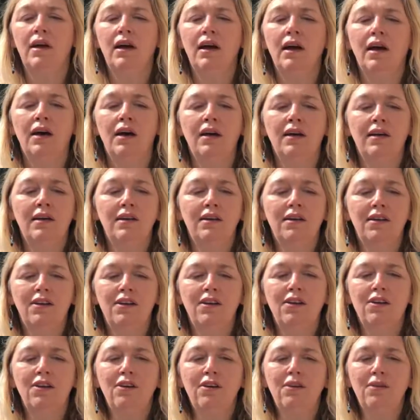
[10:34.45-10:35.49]
Uh,
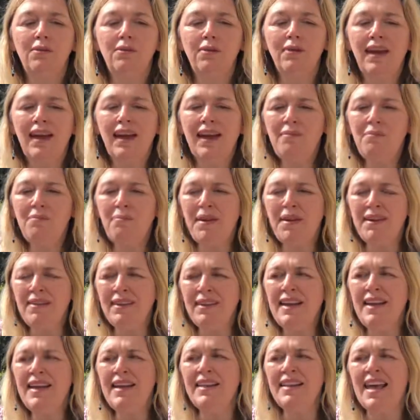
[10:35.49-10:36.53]
and
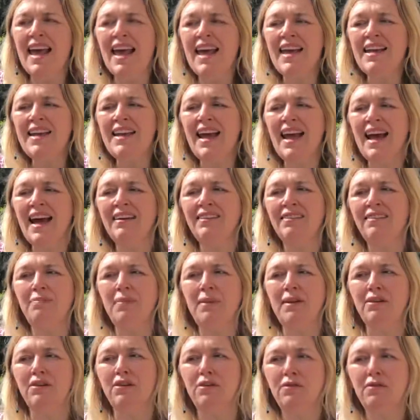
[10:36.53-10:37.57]
basically, in any
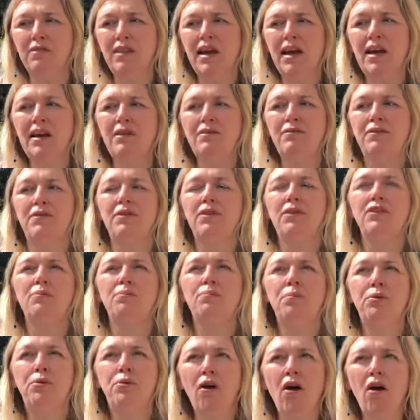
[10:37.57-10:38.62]
aspect of life,
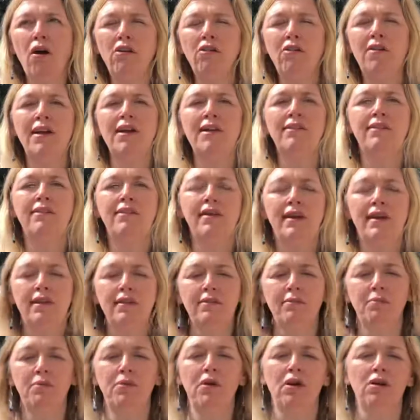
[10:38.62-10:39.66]
progress is
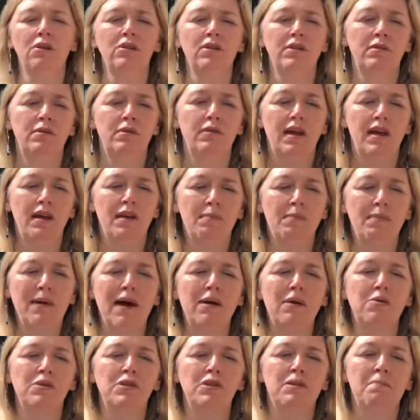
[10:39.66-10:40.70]
brought
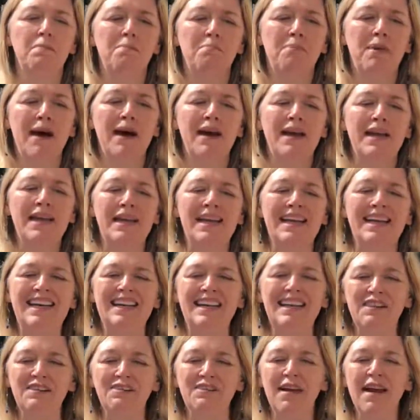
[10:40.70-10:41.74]
about by
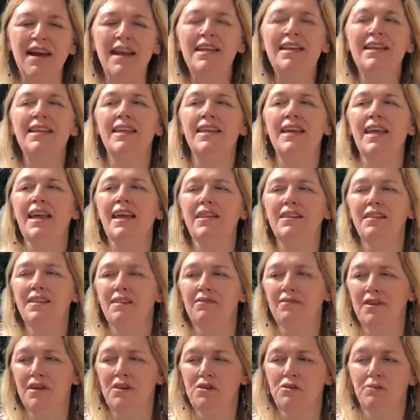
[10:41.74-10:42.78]
great
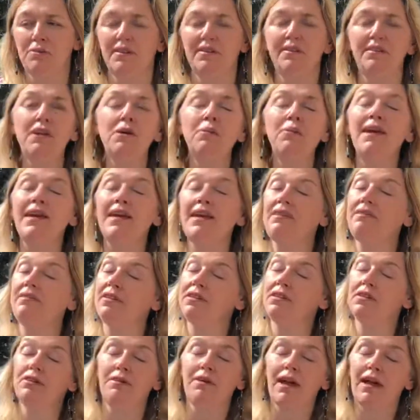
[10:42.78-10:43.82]
individuals. There were even
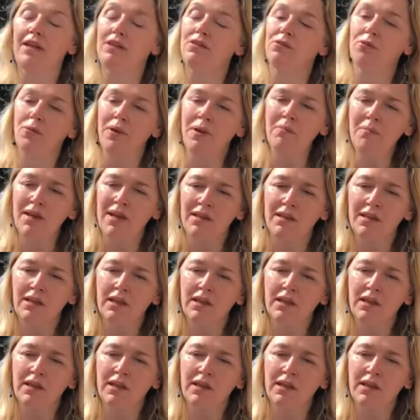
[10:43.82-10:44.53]
great women.